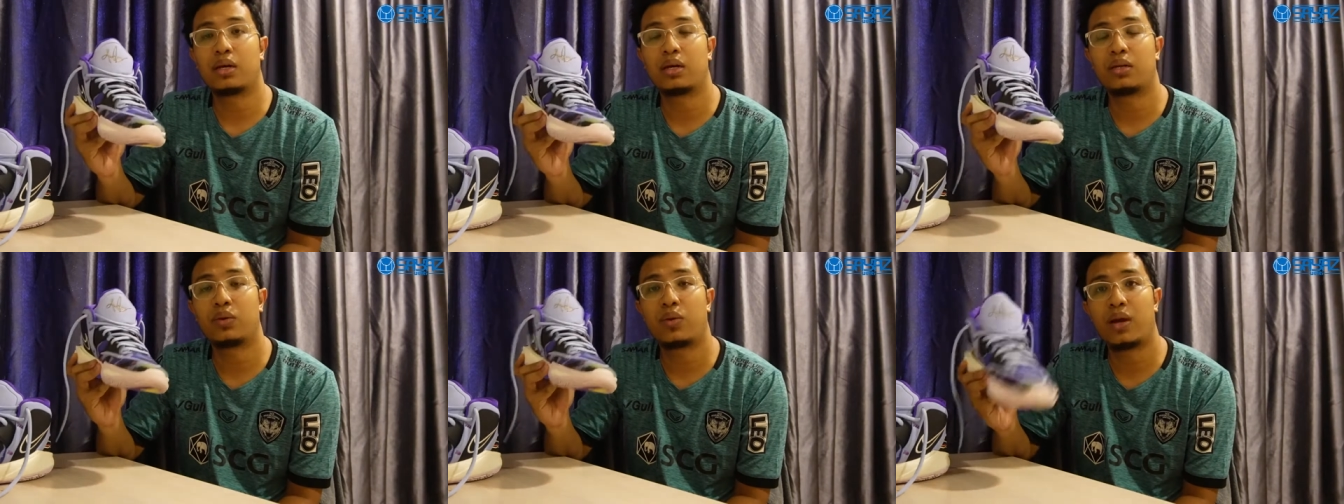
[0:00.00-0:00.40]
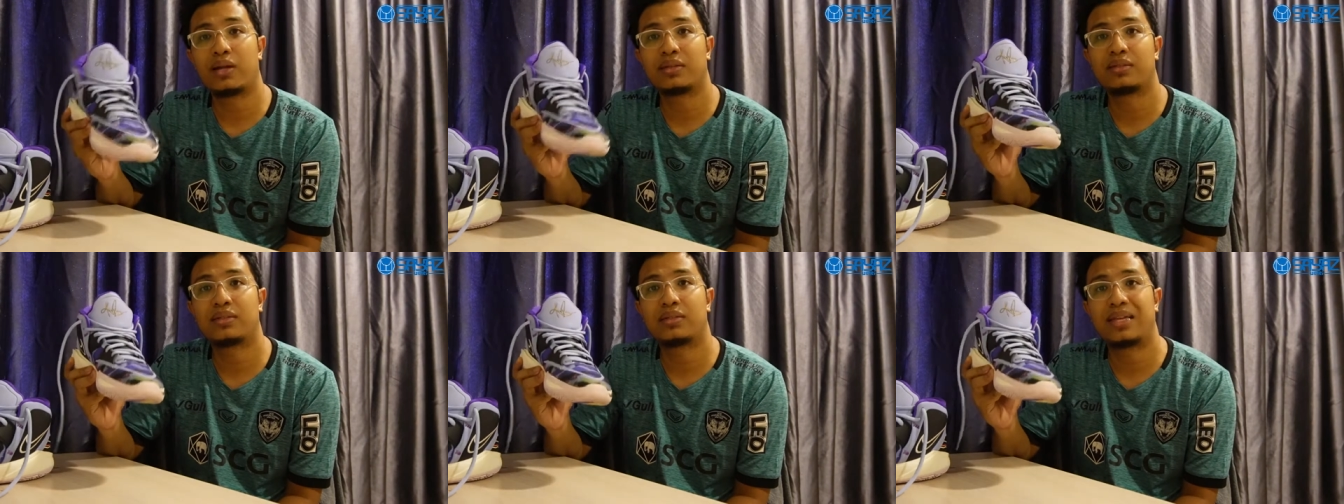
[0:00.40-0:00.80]

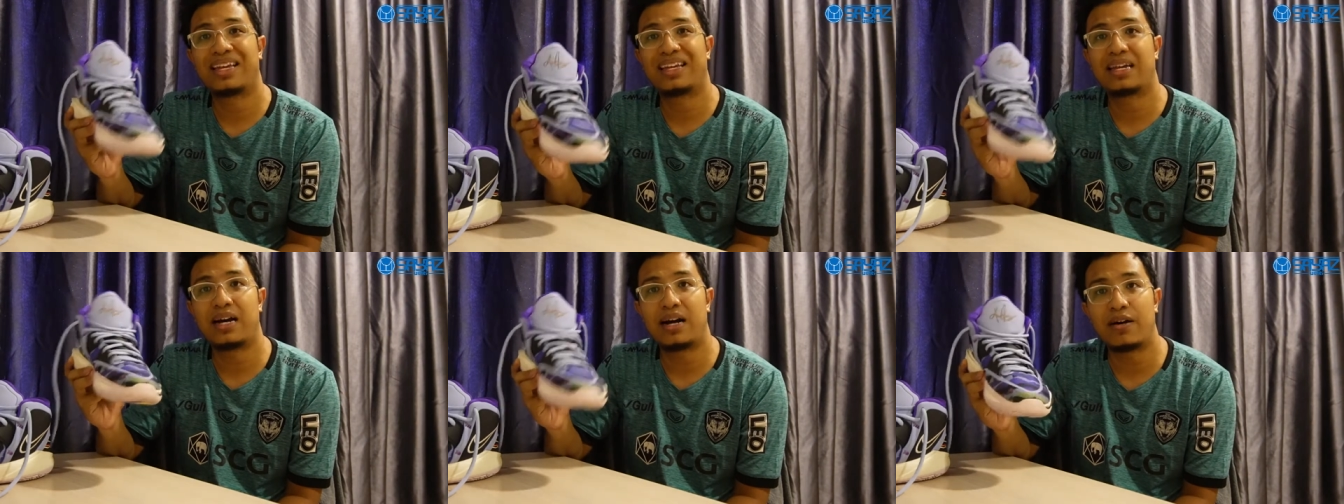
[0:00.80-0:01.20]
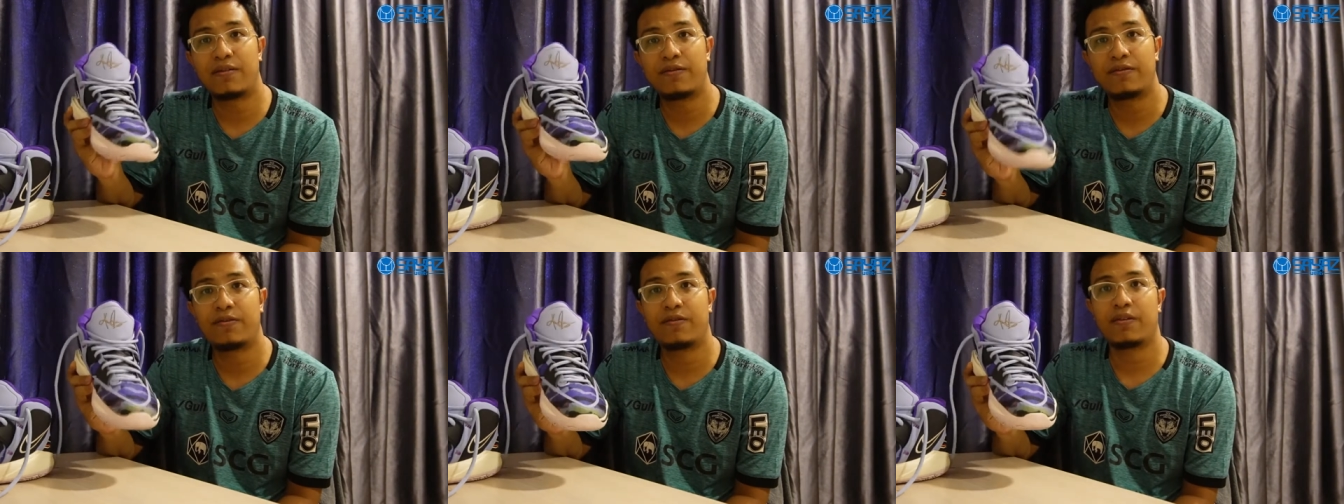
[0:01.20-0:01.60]
US
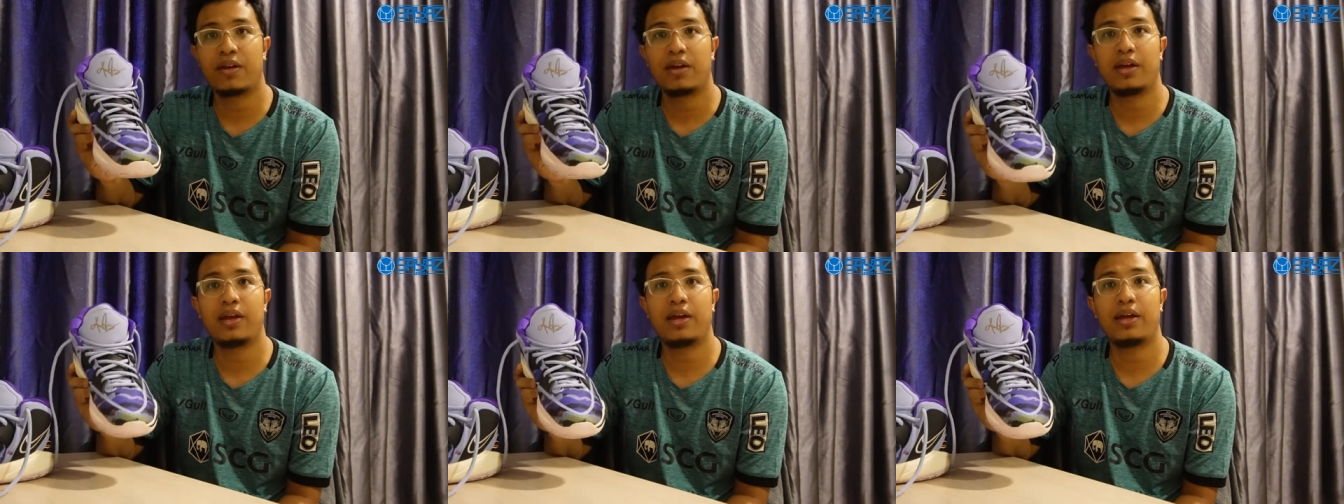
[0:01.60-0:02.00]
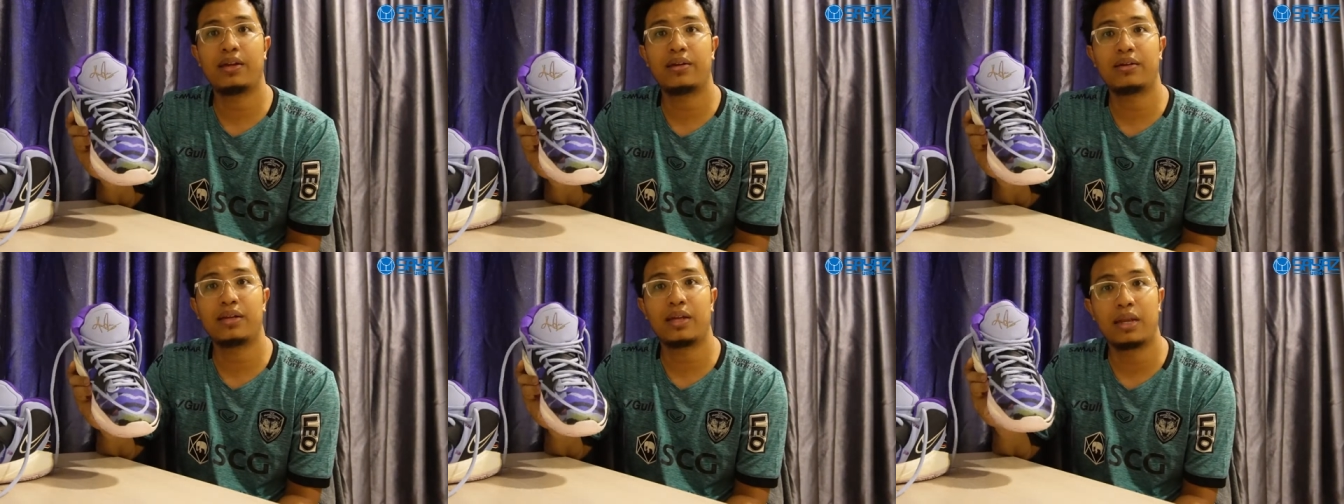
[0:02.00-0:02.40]
10.5,
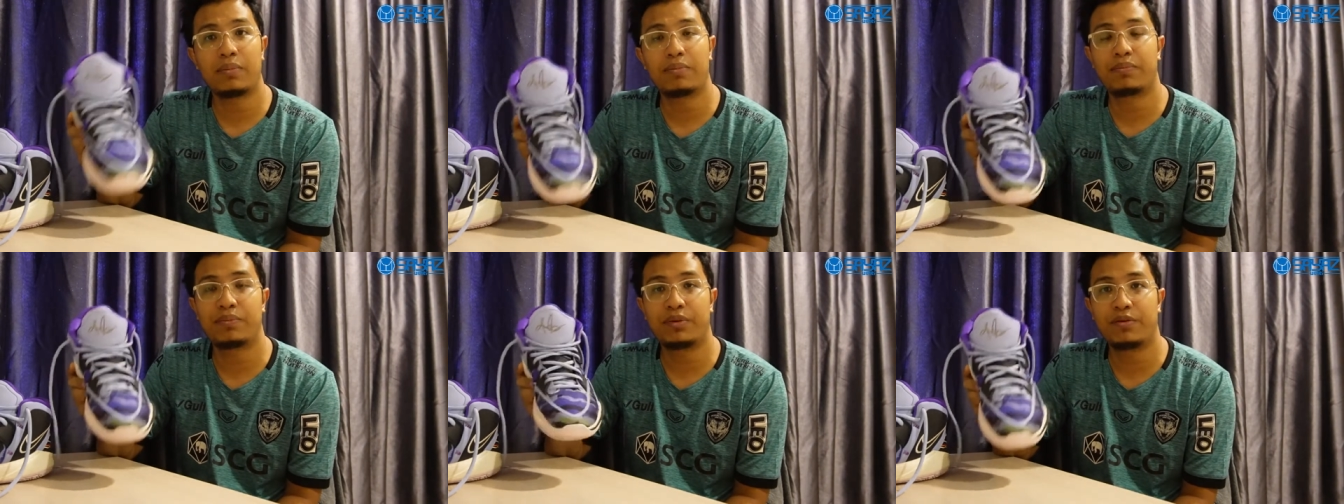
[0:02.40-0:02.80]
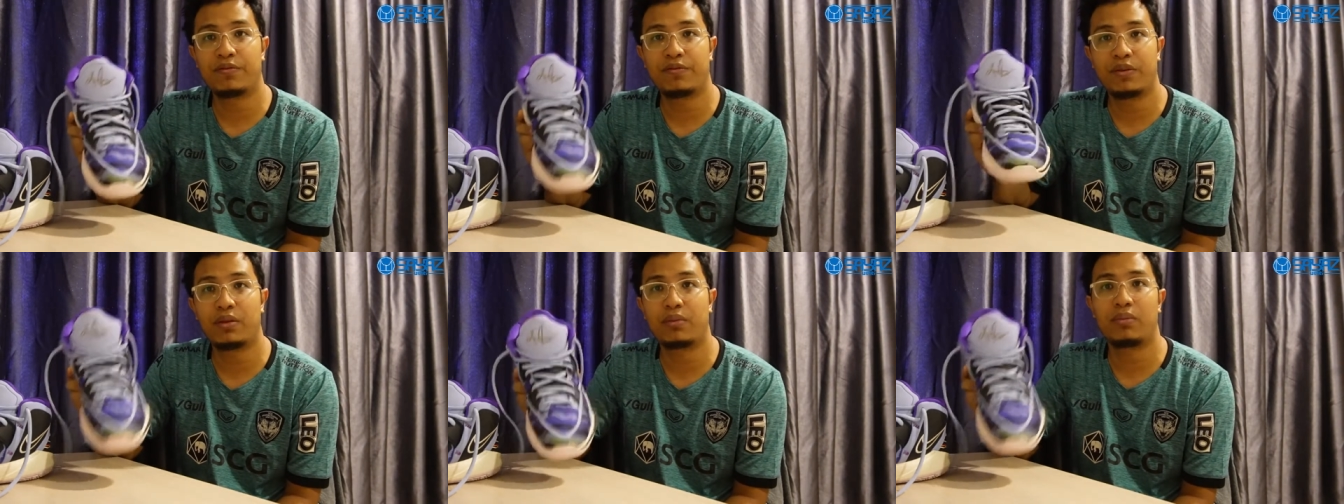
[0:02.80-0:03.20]
and it
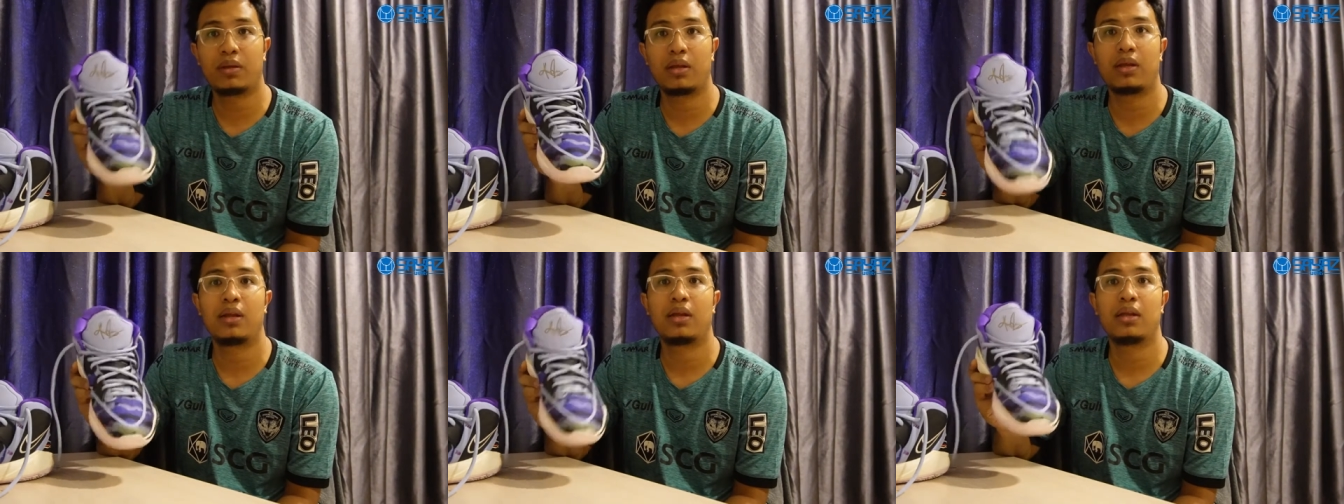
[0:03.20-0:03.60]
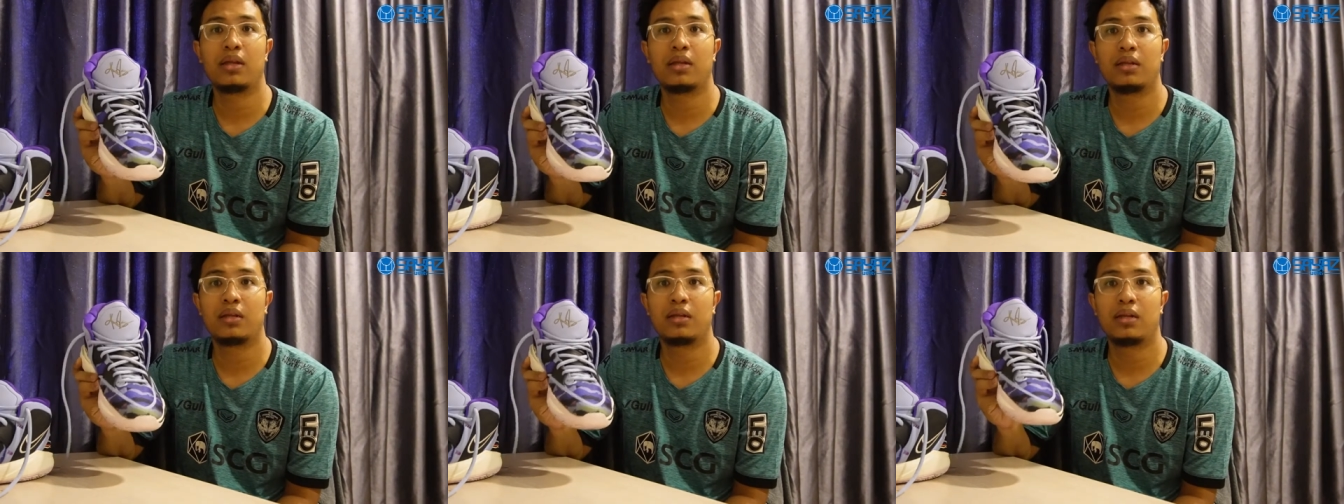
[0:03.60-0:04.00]
fit me
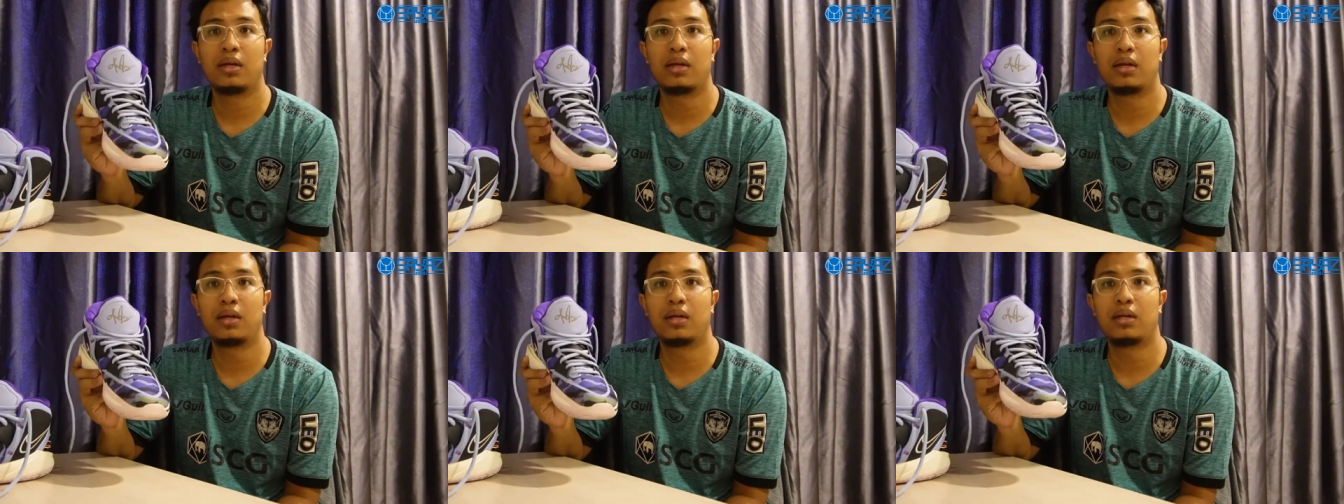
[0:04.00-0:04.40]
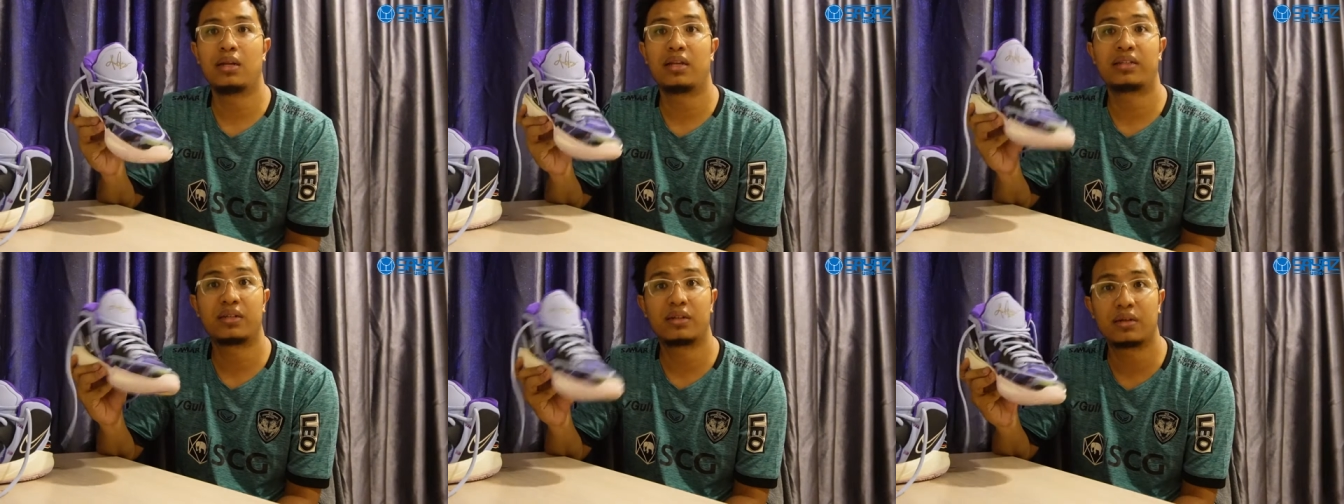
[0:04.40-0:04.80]

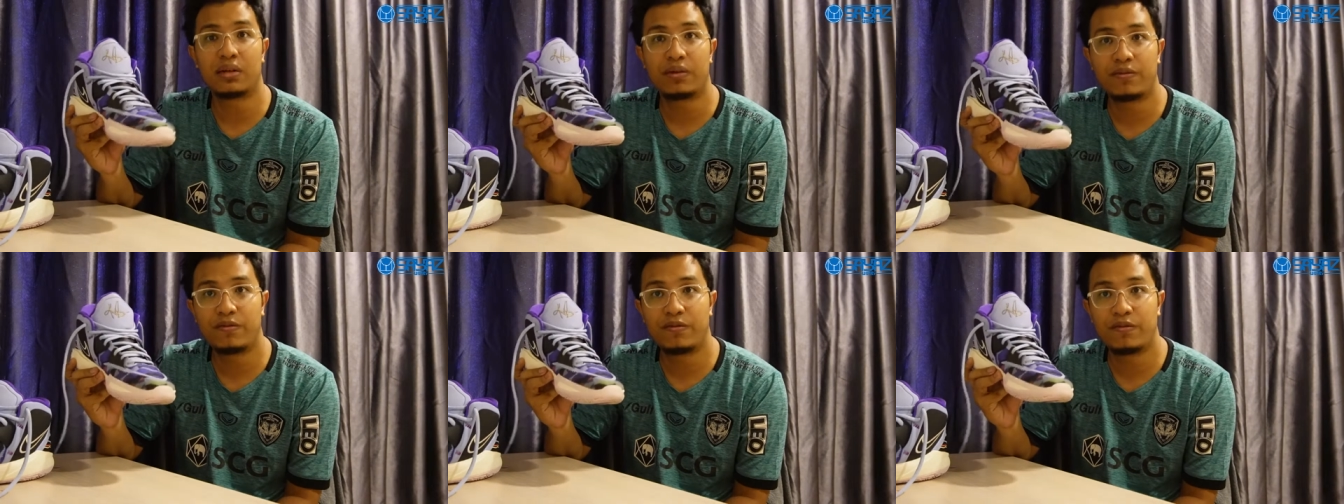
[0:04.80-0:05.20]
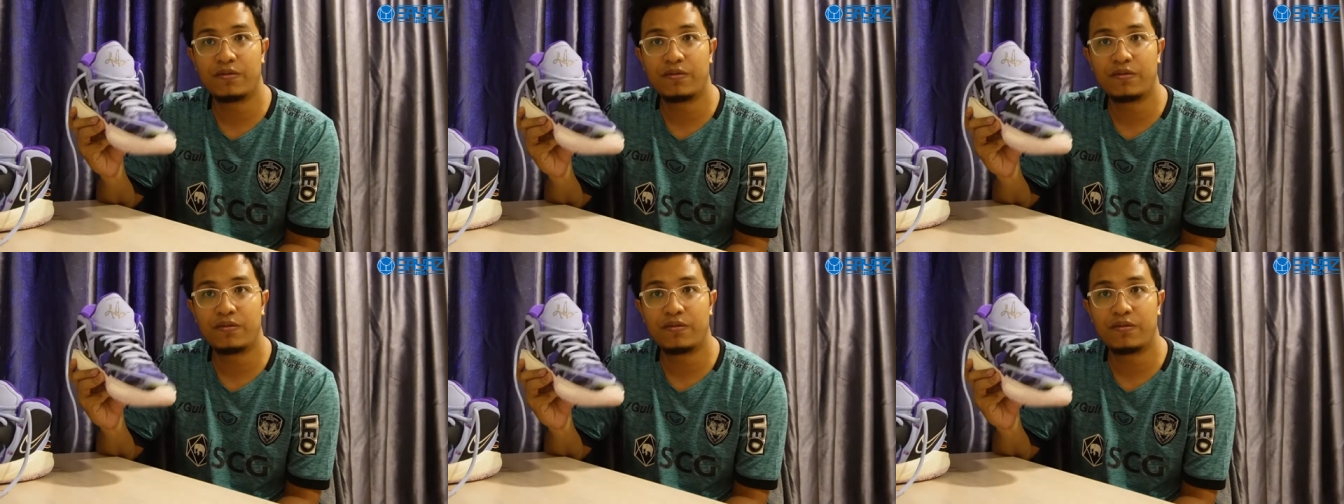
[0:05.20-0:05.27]
like a glove.